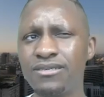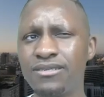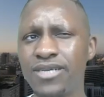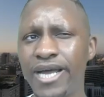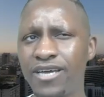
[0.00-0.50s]

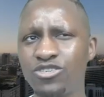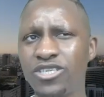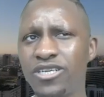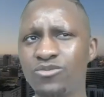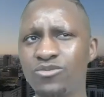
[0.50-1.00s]
And now she
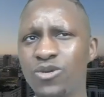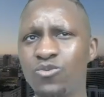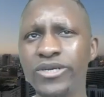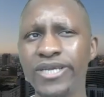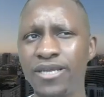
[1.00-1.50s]
doesn't want to
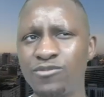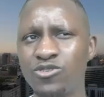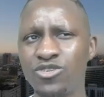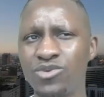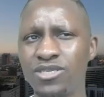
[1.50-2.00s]
work
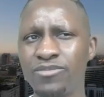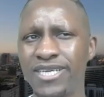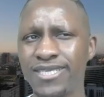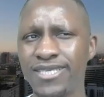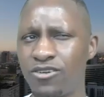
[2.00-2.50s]
anymore. She wants to be a
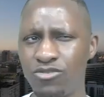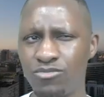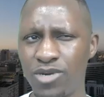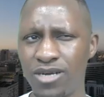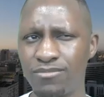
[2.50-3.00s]
stay-at-home mom.